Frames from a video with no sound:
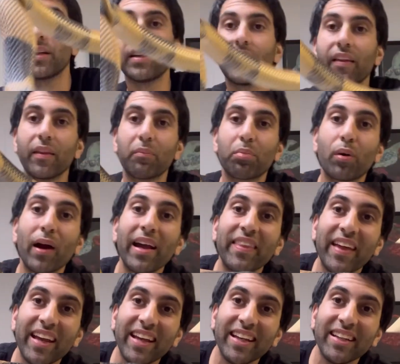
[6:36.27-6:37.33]
and the prey
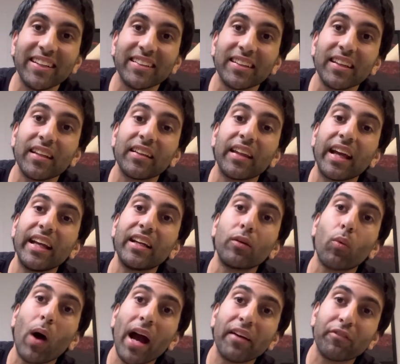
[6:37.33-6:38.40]
they eat. They eat a
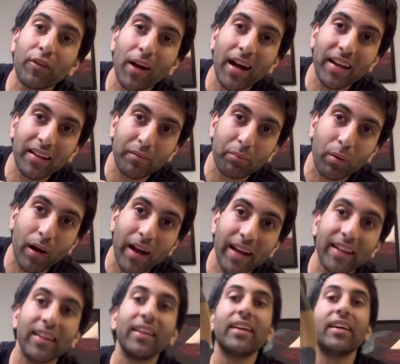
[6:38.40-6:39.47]
wide variety of prey.